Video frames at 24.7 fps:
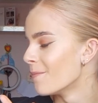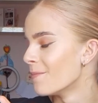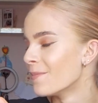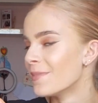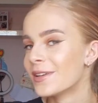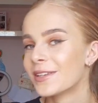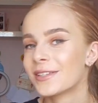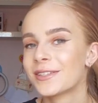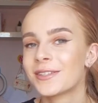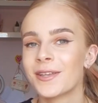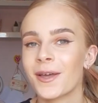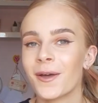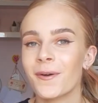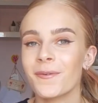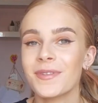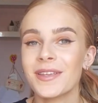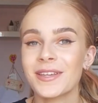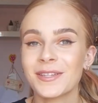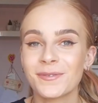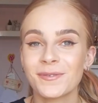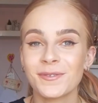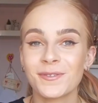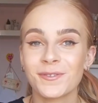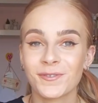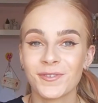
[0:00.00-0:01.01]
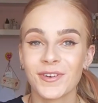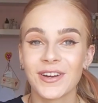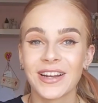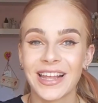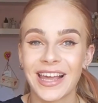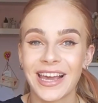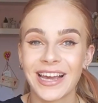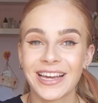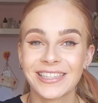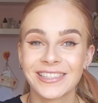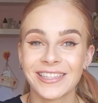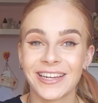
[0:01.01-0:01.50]
So this was
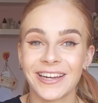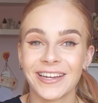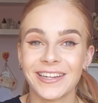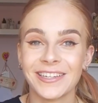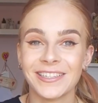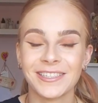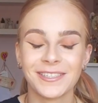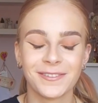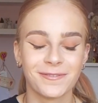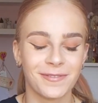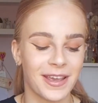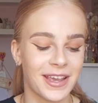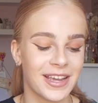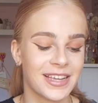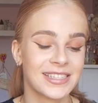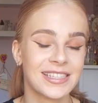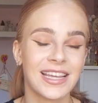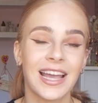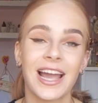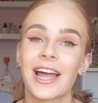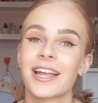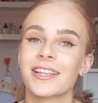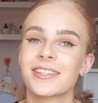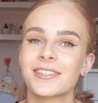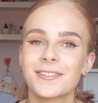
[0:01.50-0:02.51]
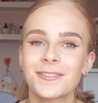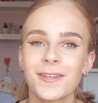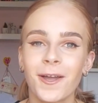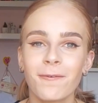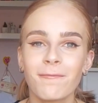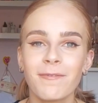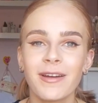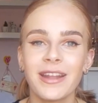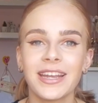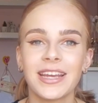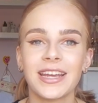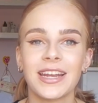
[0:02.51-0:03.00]
really exciting to me because they had so
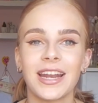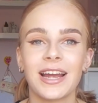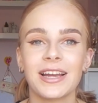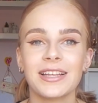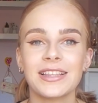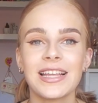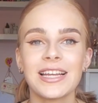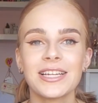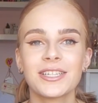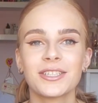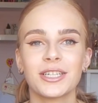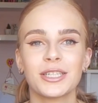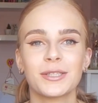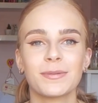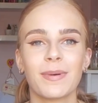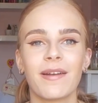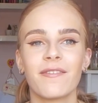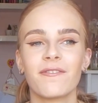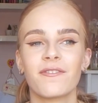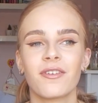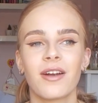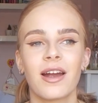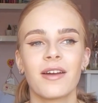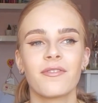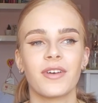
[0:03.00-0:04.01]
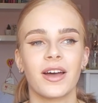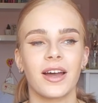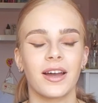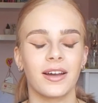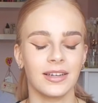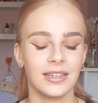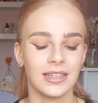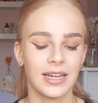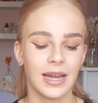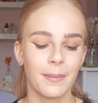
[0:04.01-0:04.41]
many, and I literally spent forever,